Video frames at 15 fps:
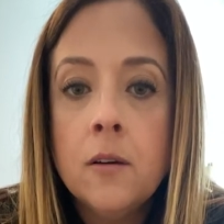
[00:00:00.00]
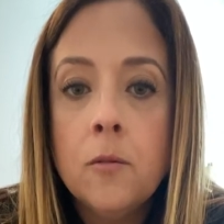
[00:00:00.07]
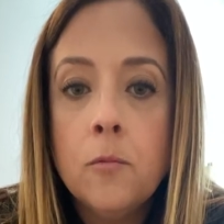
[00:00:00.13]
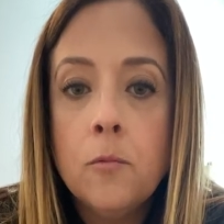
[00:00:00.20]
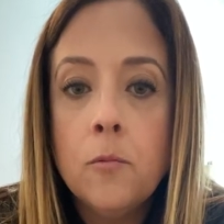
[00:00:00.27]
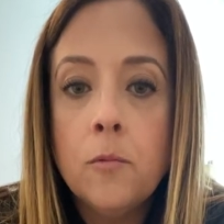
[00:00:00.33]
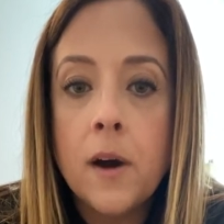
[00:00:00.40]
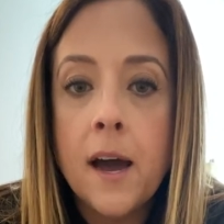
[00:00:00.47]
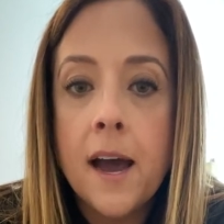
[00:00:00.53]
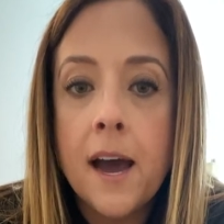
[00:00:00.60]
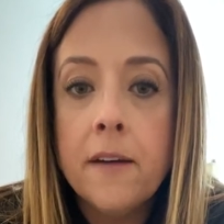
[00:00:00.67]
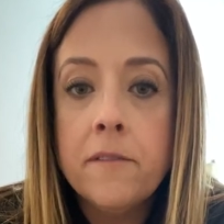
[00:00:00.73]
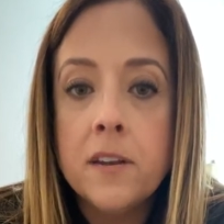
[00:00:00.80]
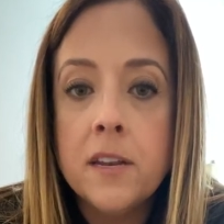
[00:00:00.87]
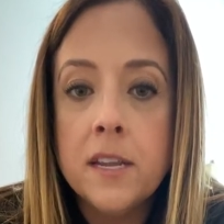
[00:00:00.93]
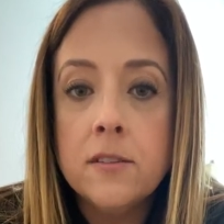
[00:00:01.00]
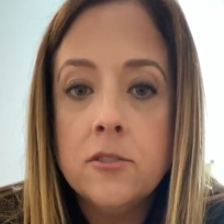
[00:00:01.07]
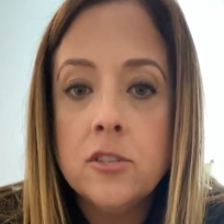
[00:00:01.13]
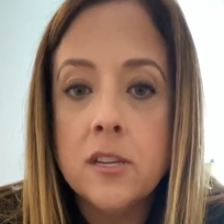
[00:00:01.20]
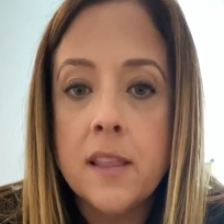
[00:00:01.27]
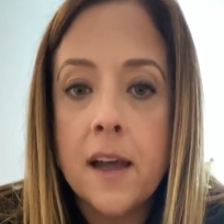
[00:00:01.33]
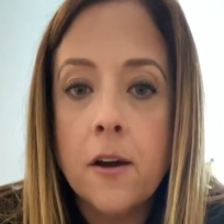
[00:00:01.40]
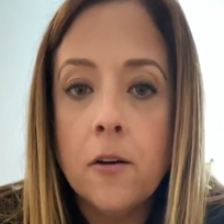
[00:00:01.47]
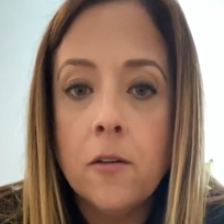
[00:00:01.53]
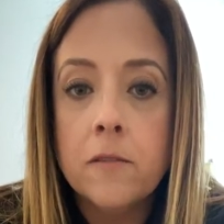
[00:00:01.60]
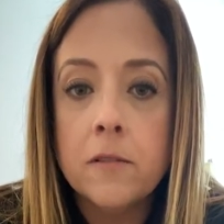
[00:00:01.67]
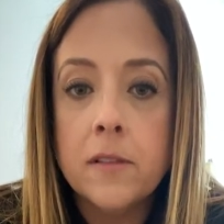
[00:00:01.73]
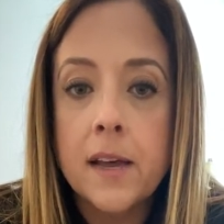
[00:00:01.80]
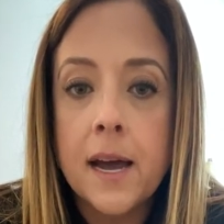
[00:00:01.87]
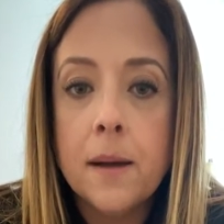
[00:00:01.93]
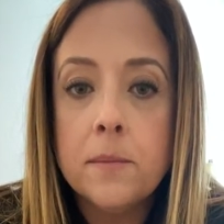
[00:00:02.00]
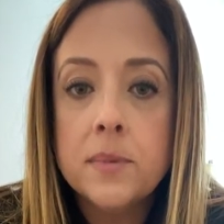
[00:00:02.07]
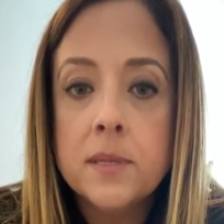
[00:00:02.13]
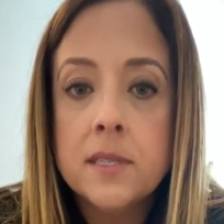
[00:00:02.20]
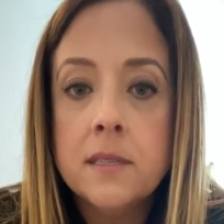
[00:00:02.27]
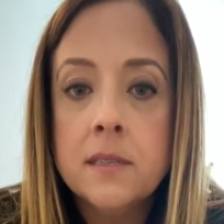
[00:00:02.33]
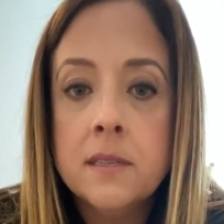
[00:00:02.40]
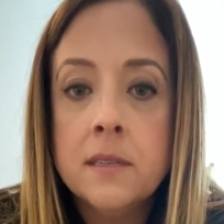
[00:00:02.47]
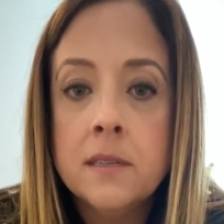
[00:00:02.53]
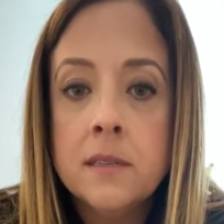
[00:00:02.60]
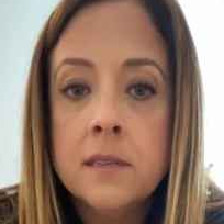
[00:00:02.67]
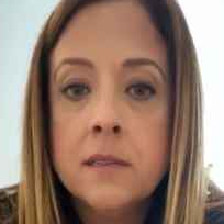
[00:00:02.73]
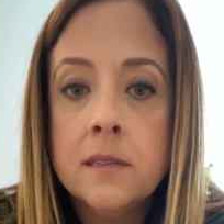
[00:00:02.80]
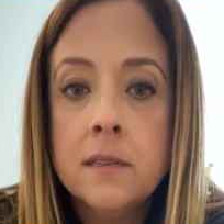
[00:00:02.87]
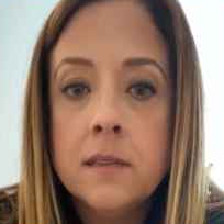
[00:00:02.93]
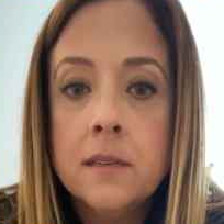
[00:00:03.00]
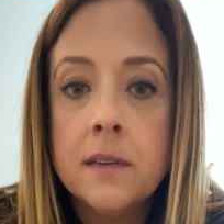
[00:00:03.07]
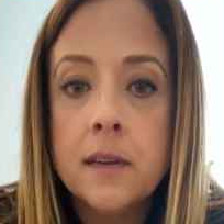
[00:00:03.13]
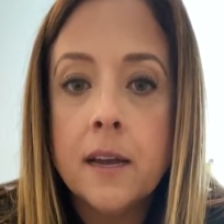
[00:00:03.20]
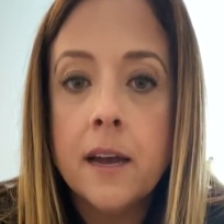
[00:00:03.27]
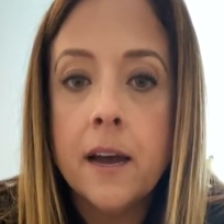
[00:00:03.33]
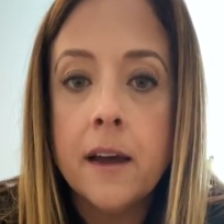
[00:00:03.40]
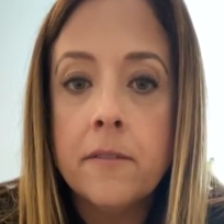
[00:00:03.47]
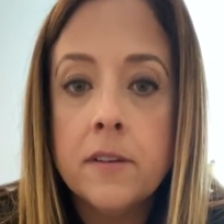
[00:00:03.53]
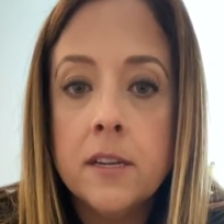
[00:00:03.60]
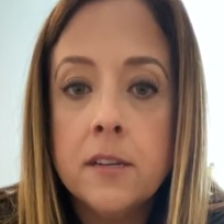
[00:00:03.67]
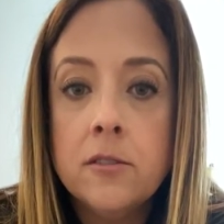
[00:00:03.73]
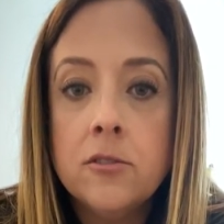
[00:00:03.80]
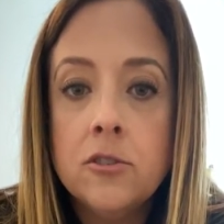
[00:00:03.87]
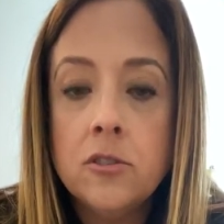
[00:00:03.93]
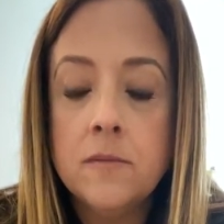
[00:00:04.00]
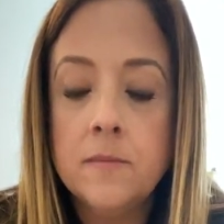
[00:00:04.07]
1/2 inch, and that overlaps 1/2 inch.